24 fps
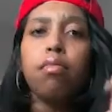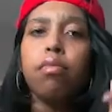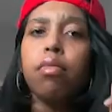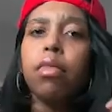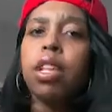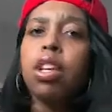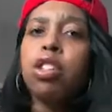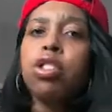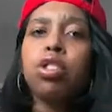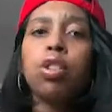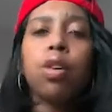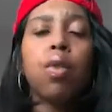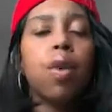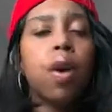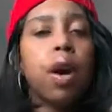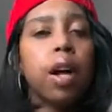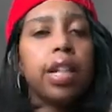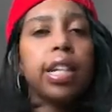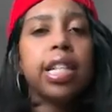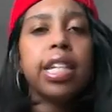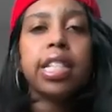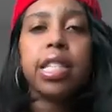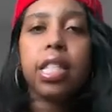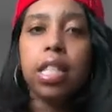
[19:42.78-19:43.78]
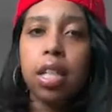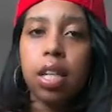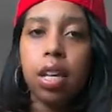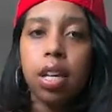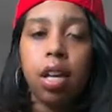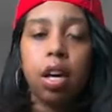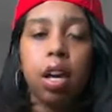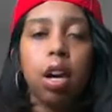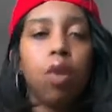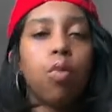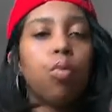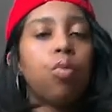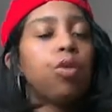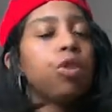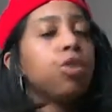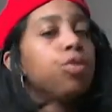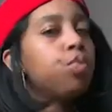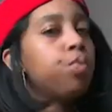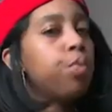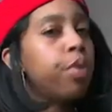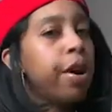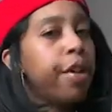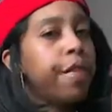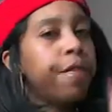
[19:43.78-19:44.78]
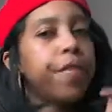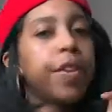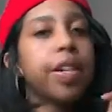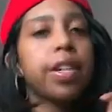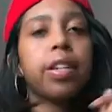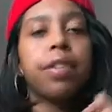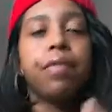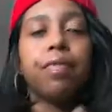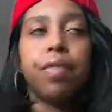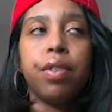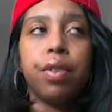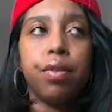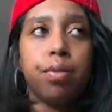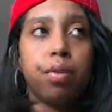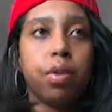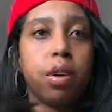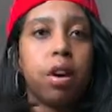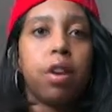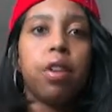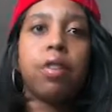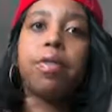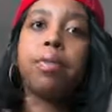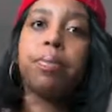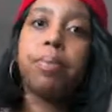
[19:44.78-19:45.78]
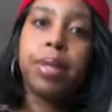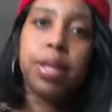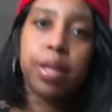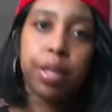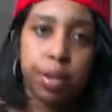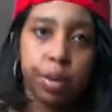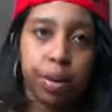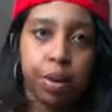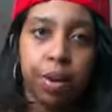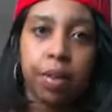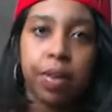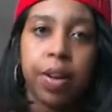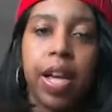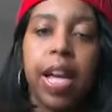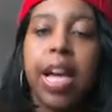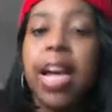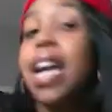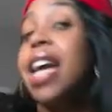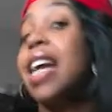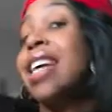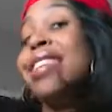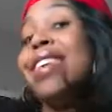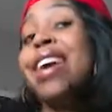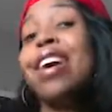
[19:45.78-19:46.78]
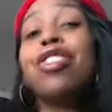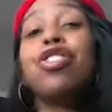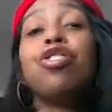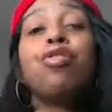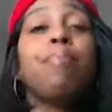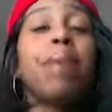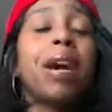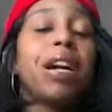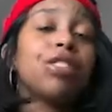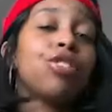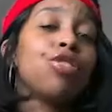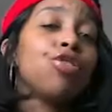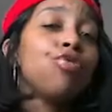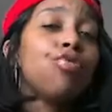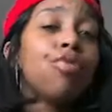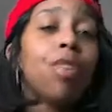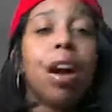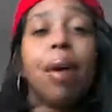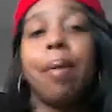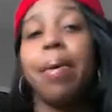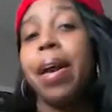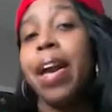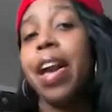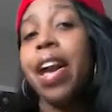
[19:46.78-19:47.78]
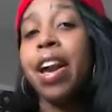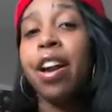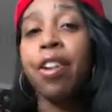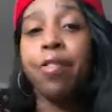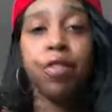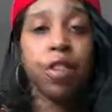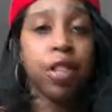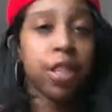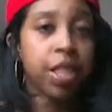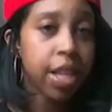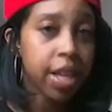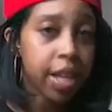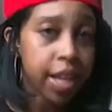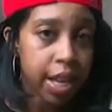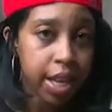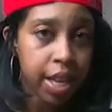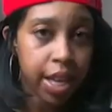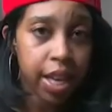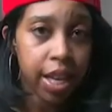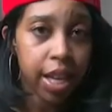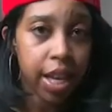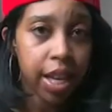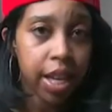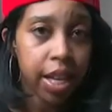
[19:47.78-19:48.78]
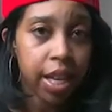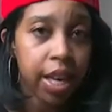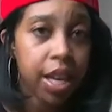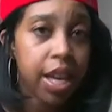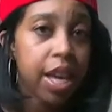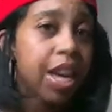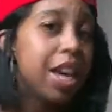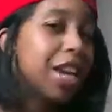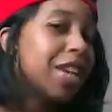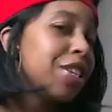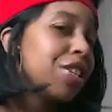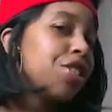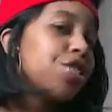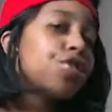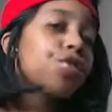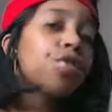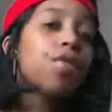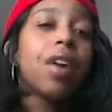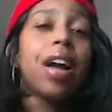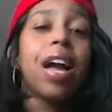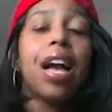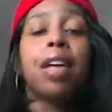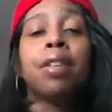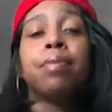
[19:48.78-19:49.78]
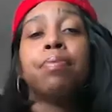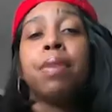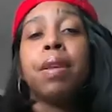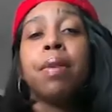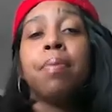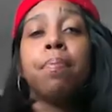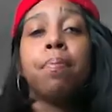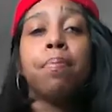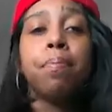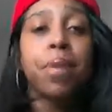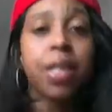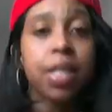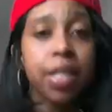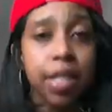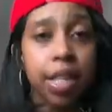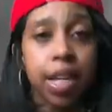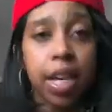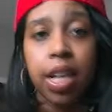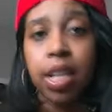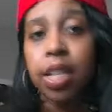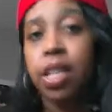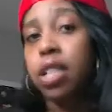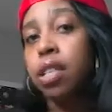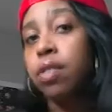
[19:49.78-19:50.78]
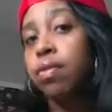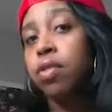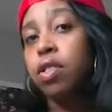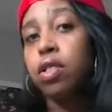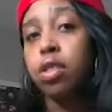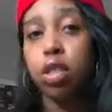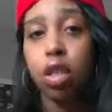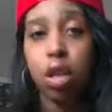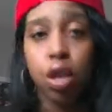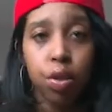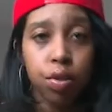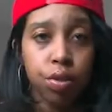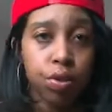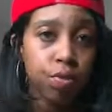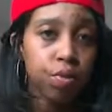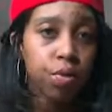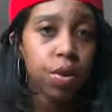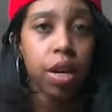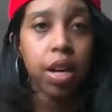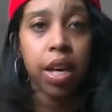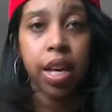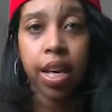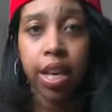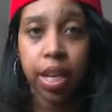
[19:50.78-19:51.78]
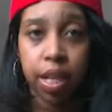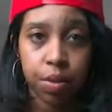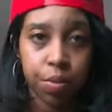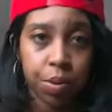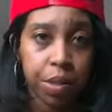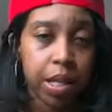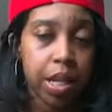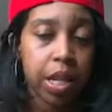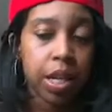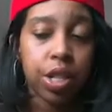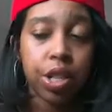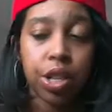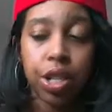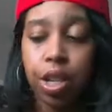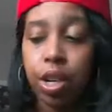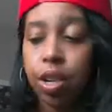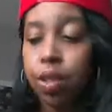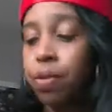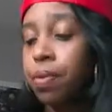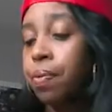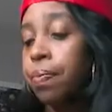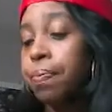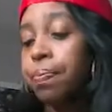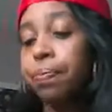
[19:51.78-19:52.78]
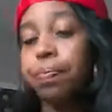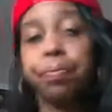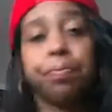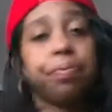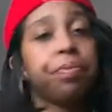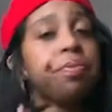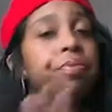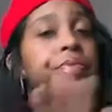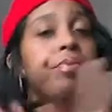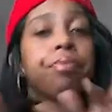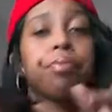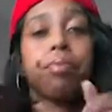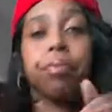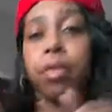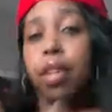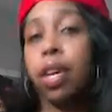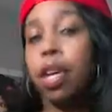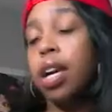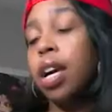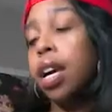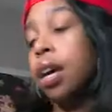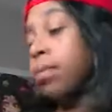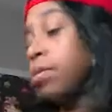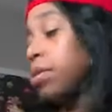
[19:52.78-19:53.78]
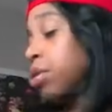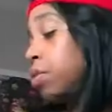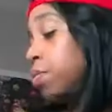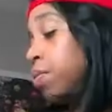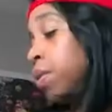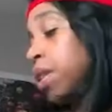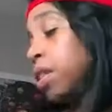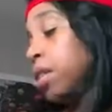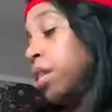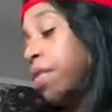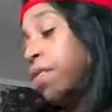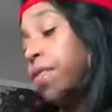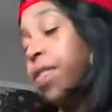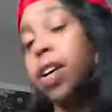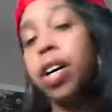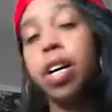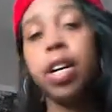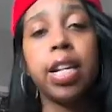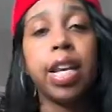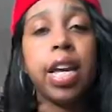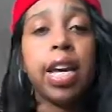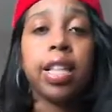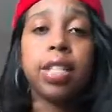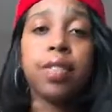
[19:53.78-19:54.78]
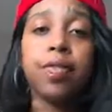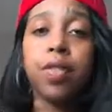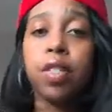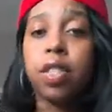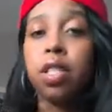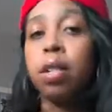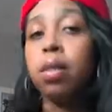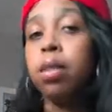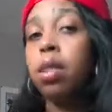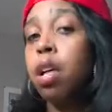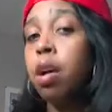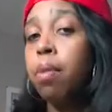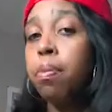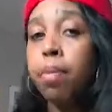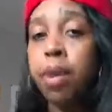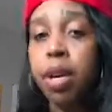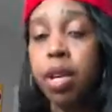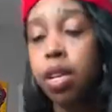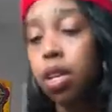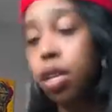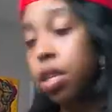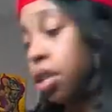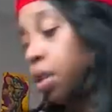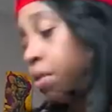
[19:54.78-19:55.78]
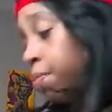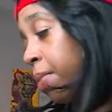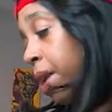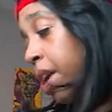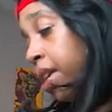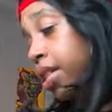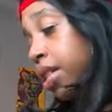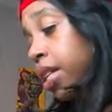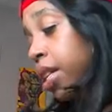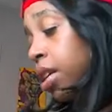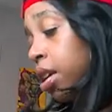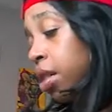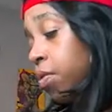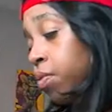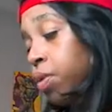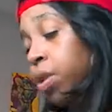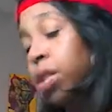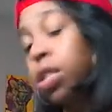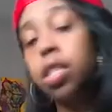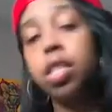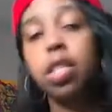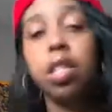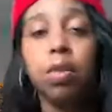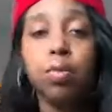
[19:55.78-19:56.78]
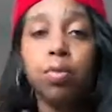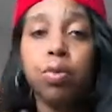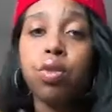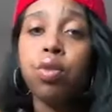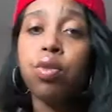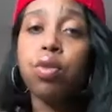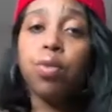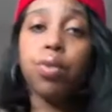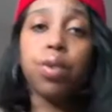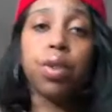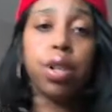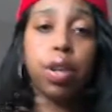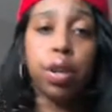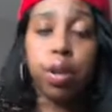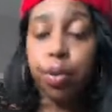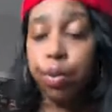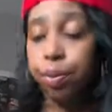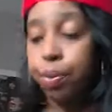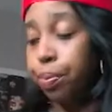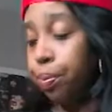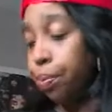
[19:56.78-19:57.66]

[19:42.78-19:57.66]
so all it took was one fucking phone call from this girl, and now you about to drop everything again? And this girl has been missing and didn't even tell you her ass was out of jail. I'm just waiting on for her to ask for some little money so Max can really see what's going on.